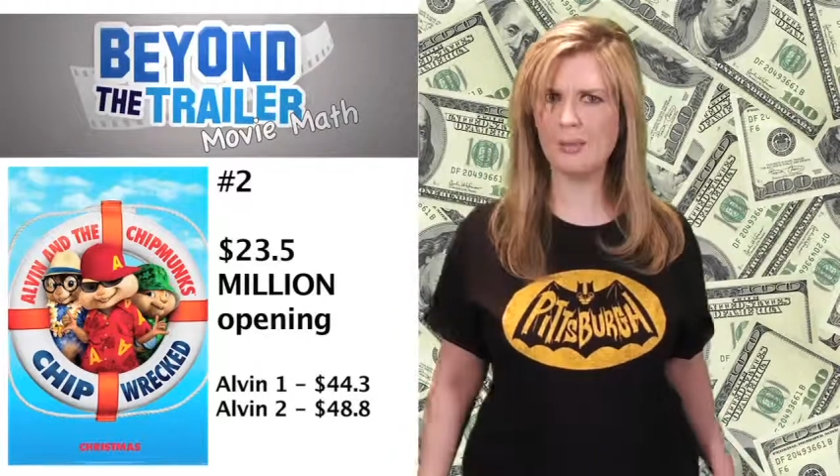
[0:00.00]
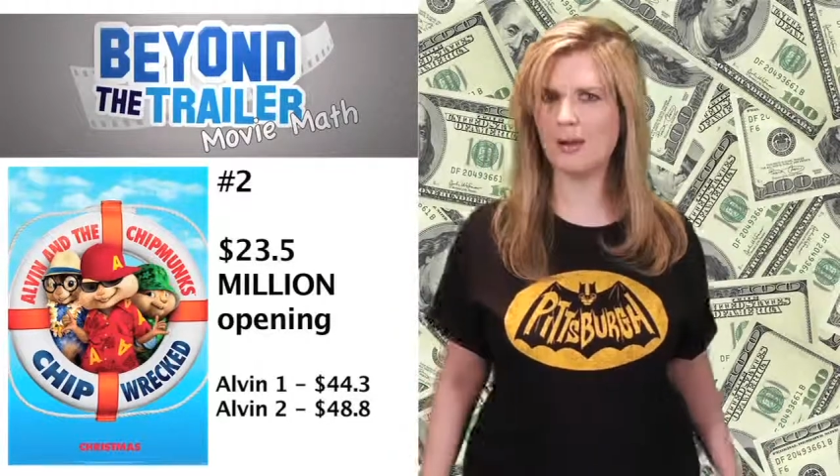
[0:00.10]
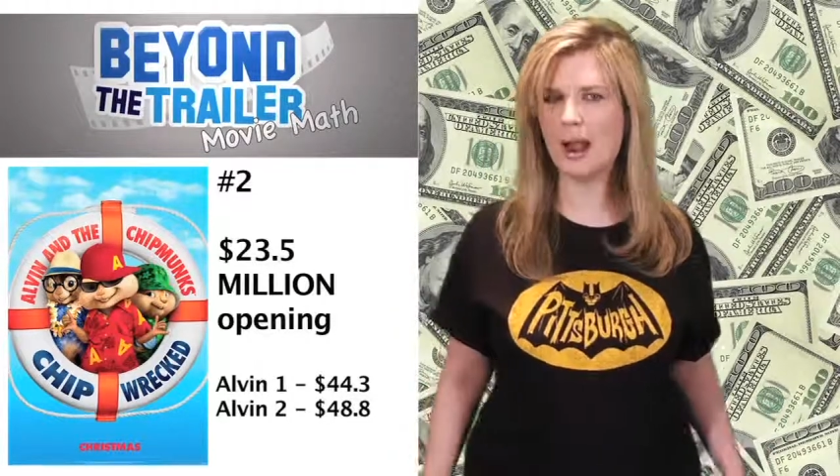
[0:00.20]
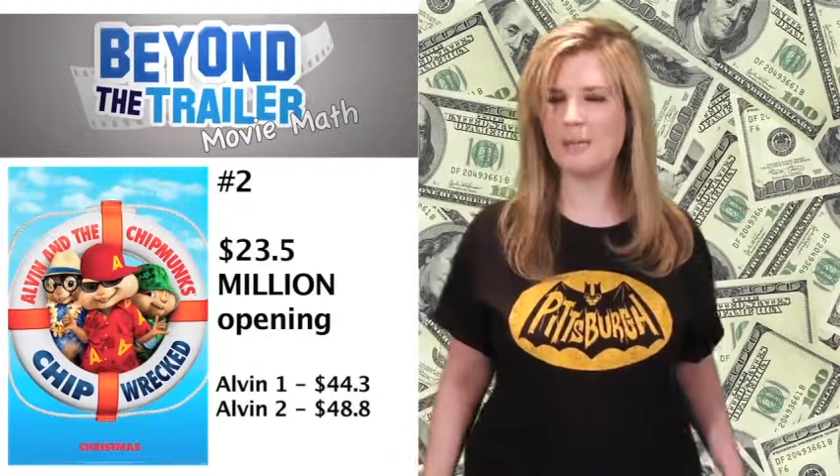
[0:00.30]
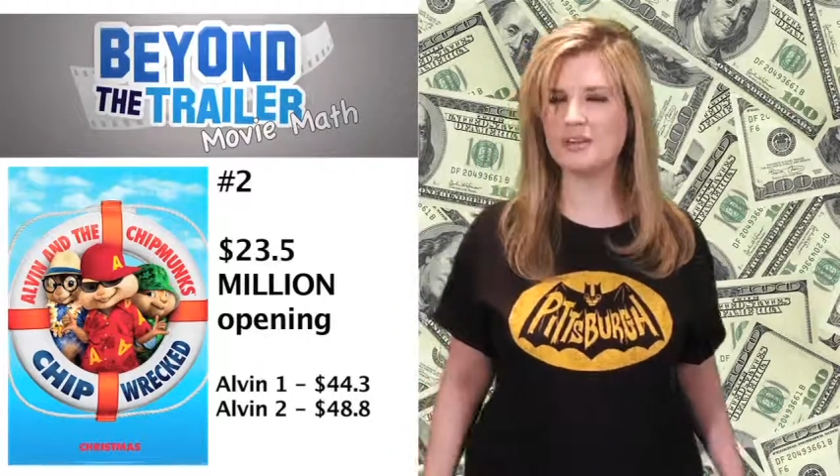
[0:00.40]

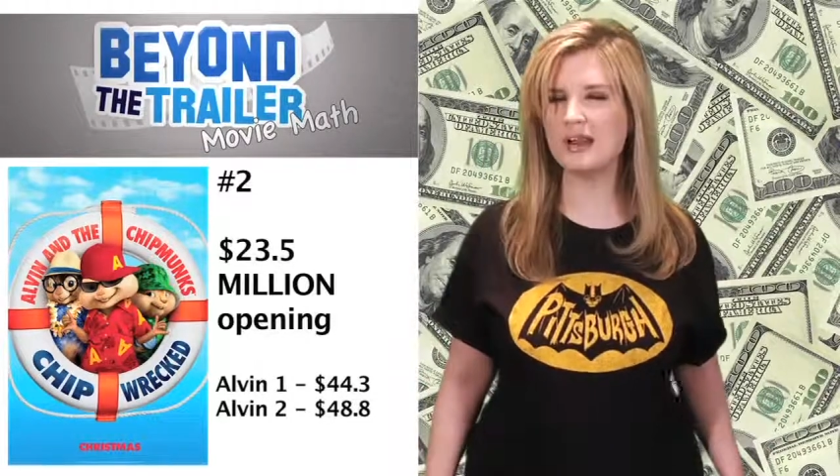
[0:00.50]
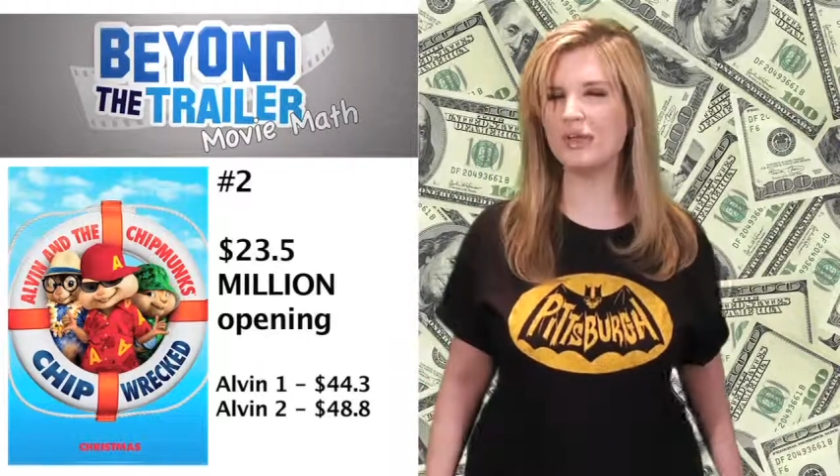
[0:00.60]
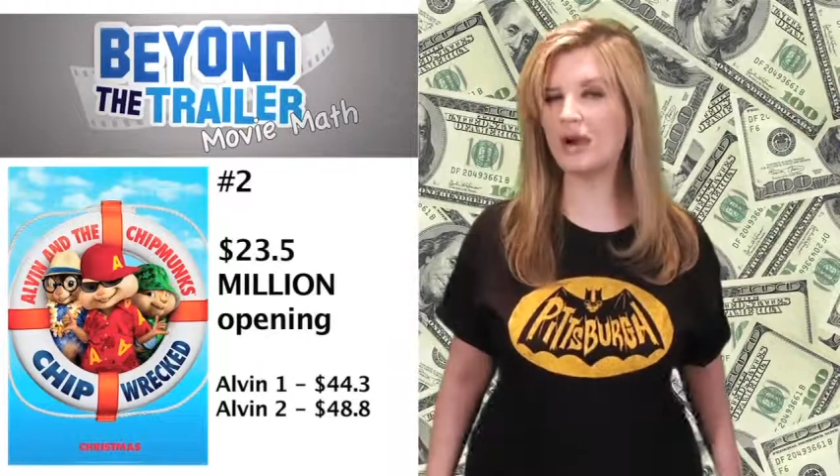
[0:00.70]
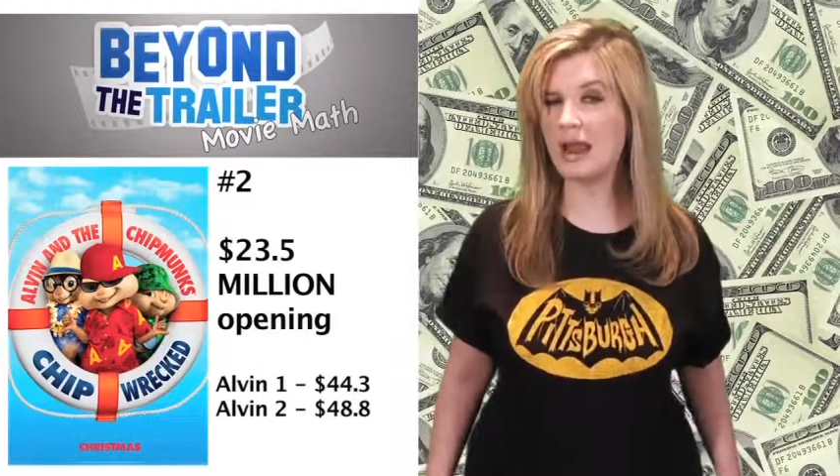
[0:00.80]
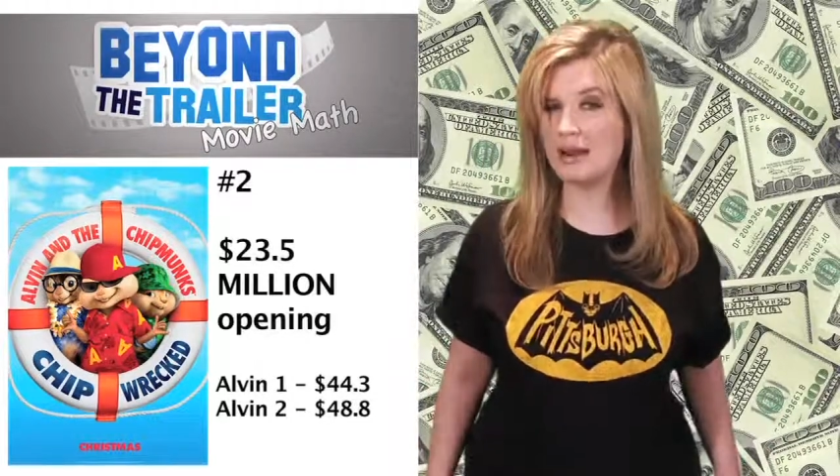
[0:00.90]
Perhaps
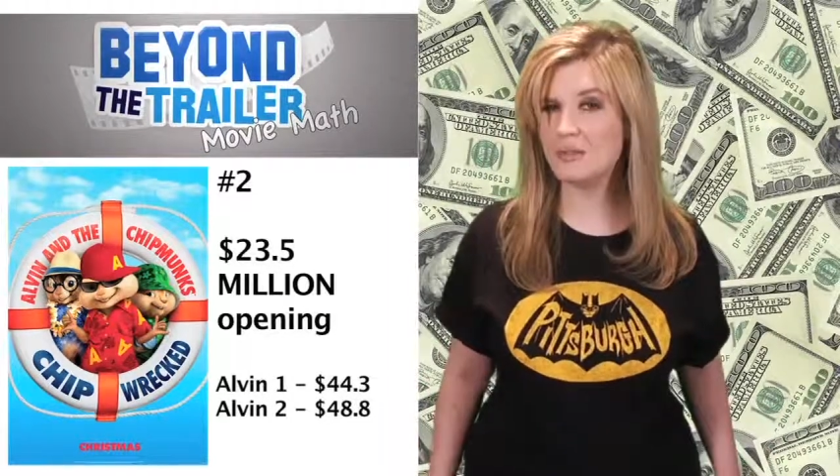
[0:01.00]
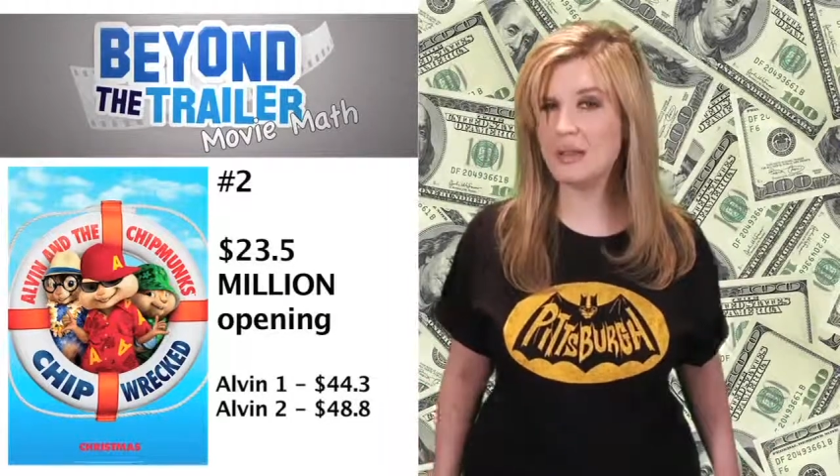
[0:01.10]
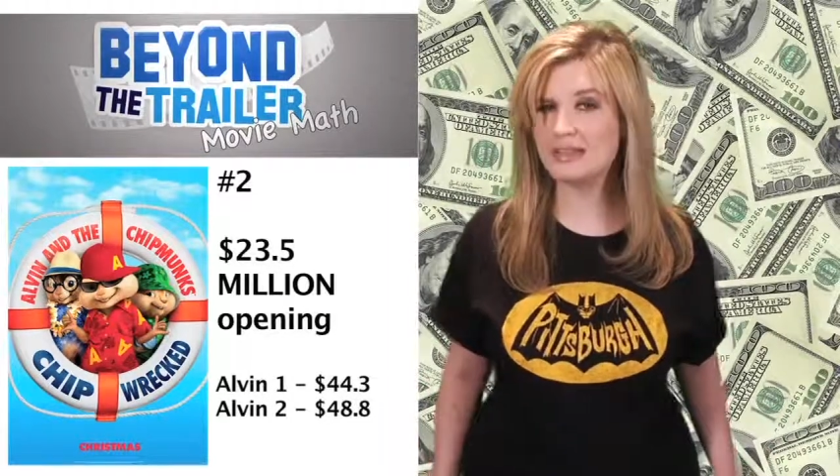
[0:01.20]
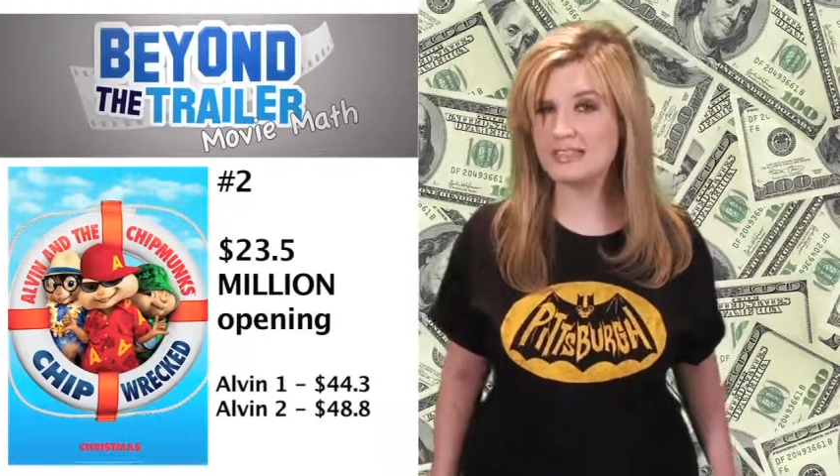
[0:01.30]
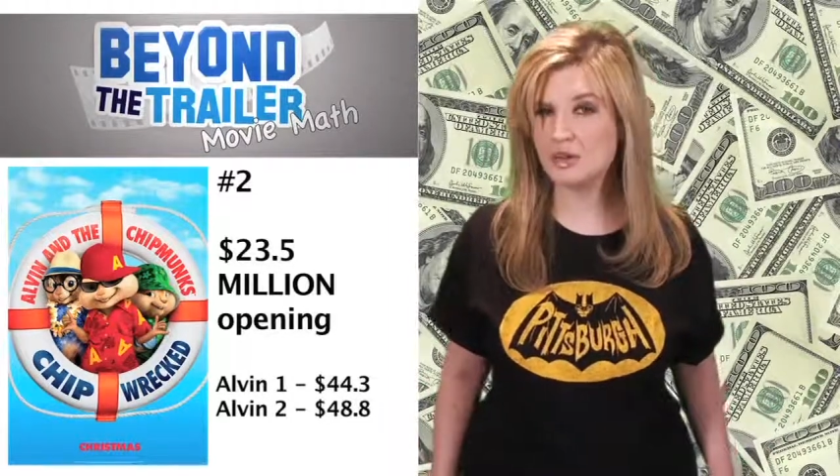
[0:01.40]
another
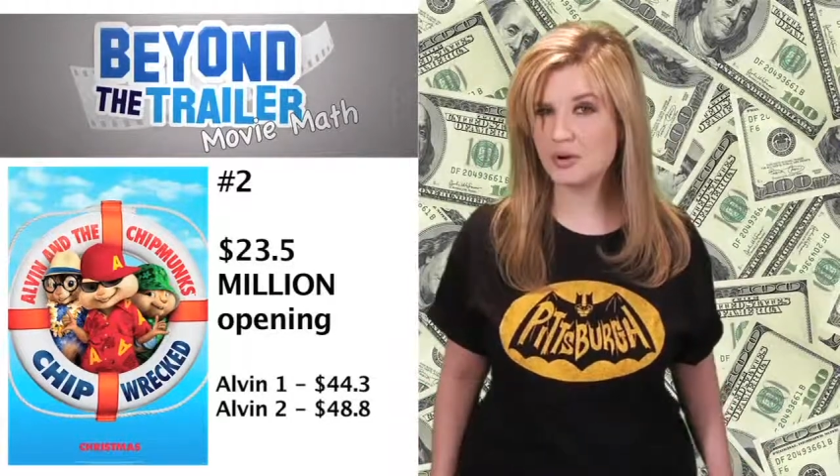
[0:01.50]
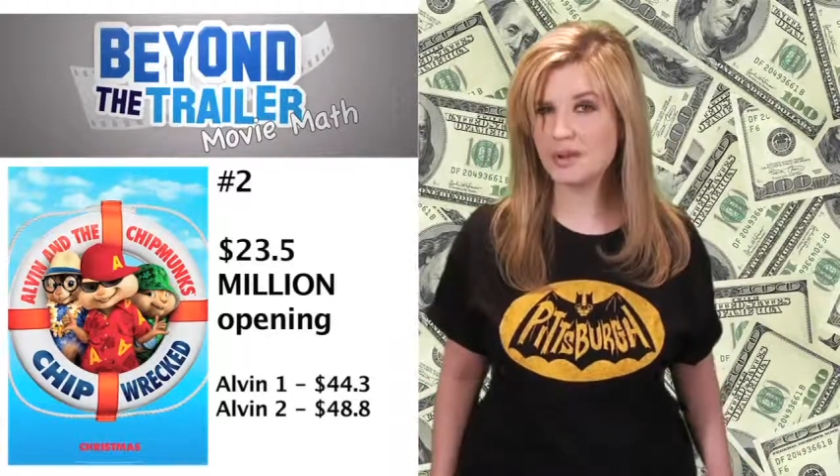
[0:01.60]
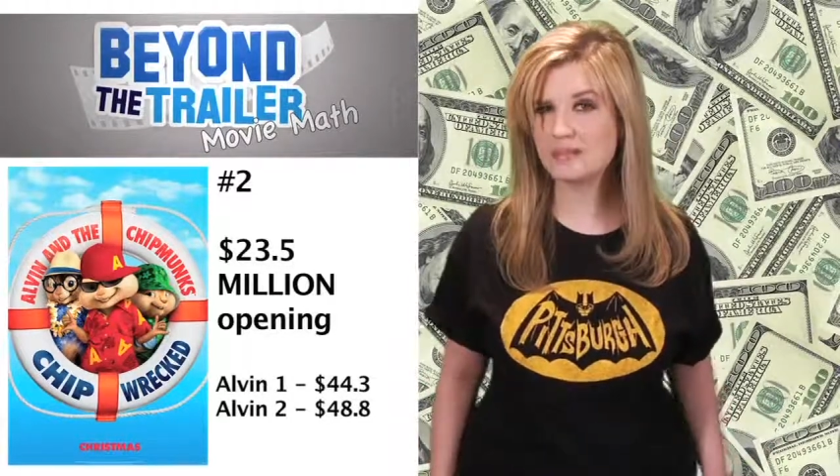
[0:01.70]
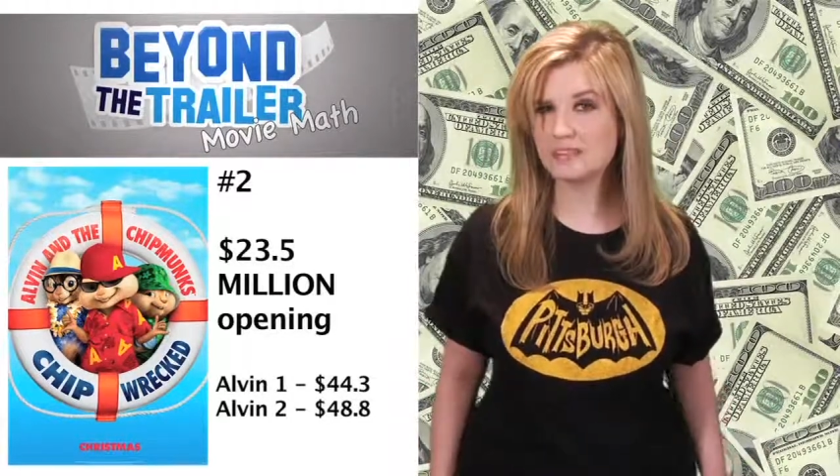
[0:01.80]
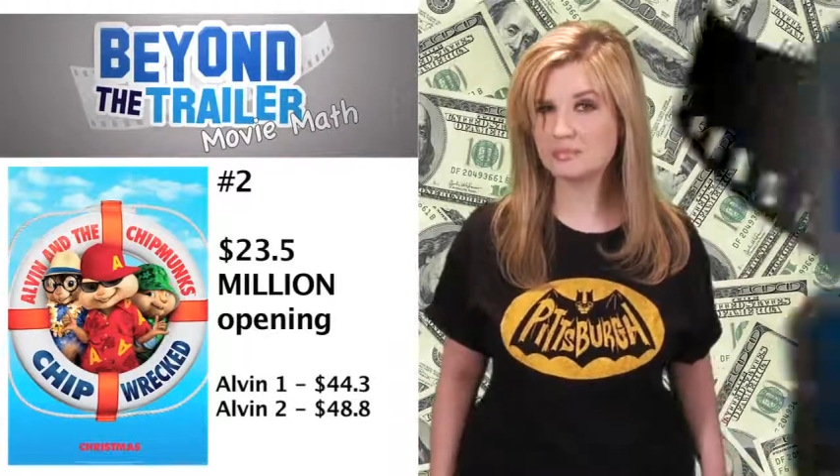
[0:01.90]
animated
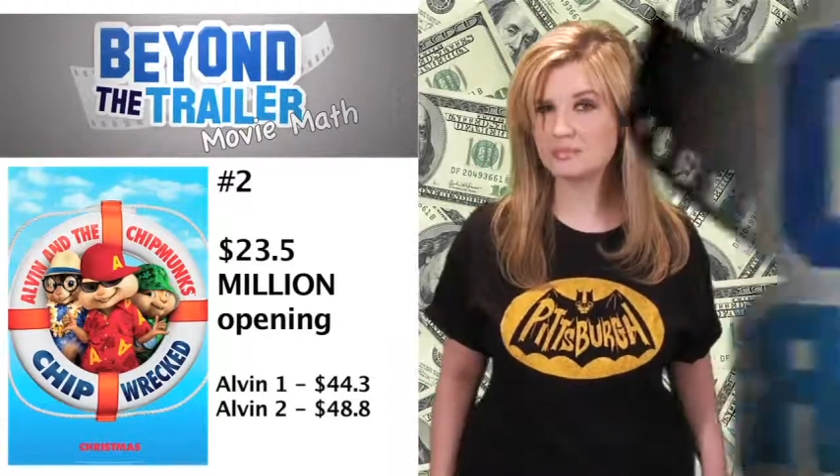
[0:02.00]
series?